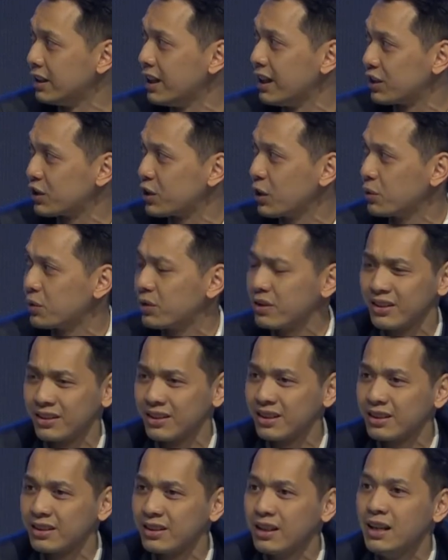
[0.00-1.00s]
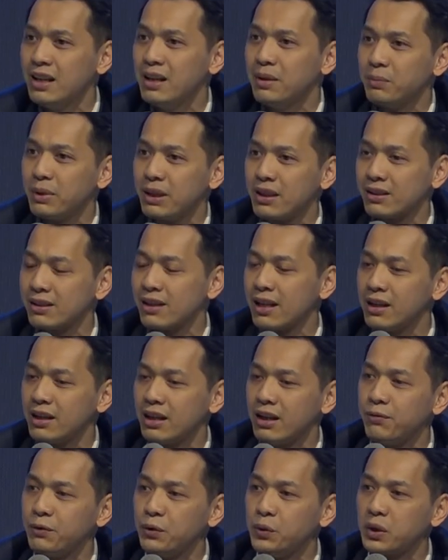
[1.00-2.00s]
Yeah, so just because then
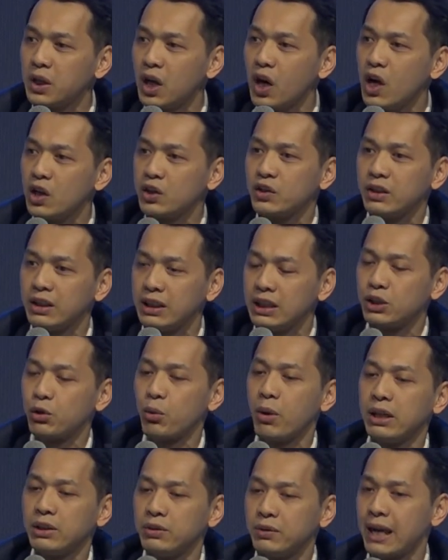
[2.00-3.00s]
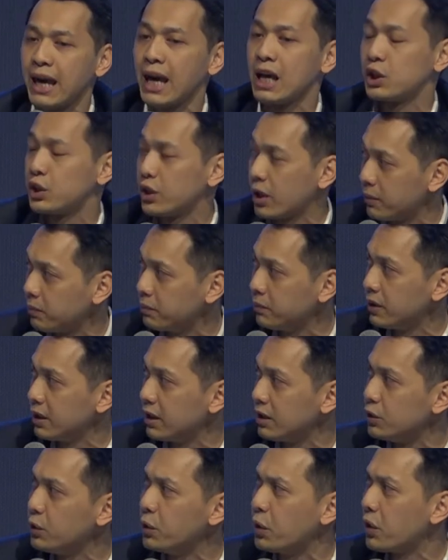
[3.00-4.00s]
if you're constantly trying to catch up,
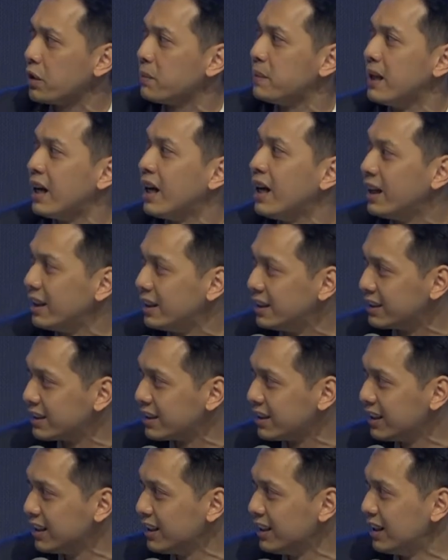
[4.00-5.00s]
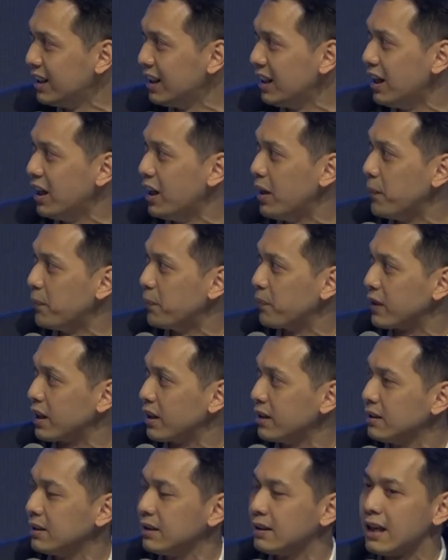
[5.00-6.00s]
you are behind.
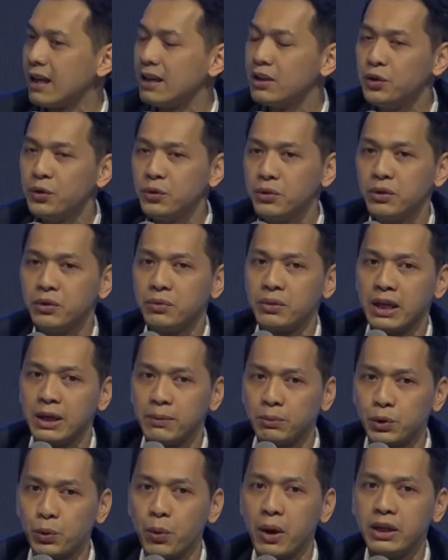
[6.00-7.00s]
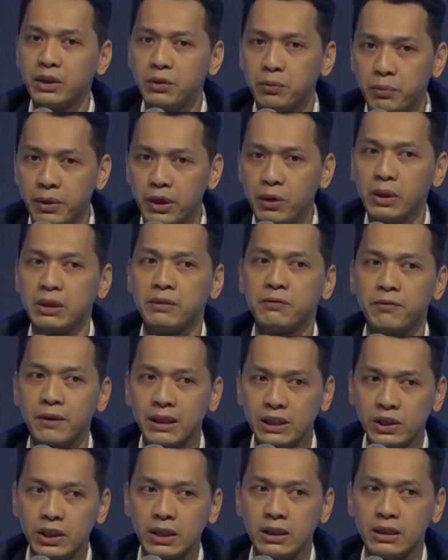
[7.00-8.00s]
Then you keep trying to build and
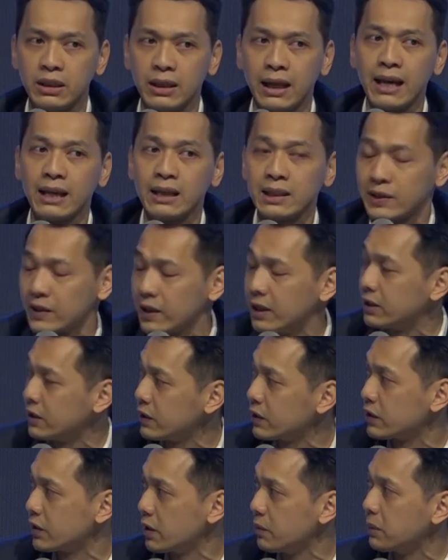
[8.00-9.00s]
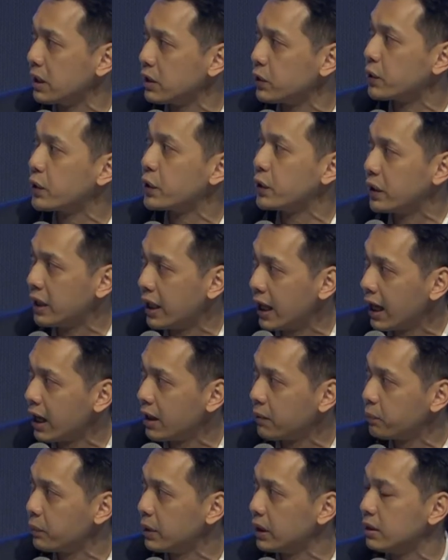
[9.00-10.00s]
fixing the legacy system that you currently
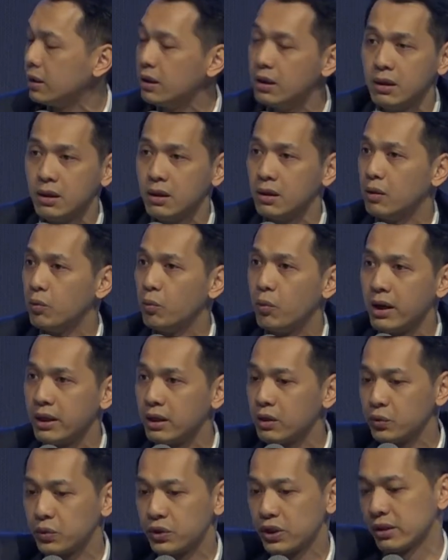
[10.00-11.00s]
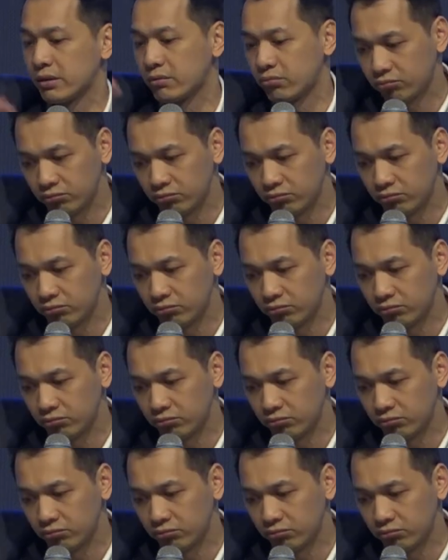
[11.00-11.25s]
have, but why don't we just